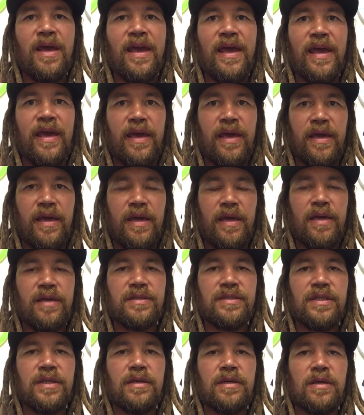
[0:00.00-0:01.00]

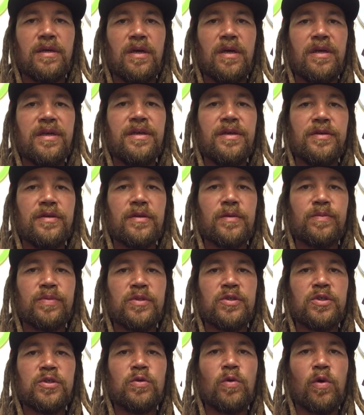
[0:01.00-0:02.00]
and either
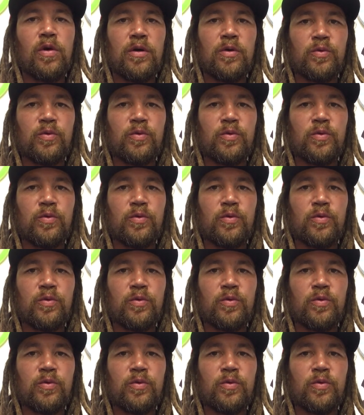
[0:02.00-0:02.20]
blue or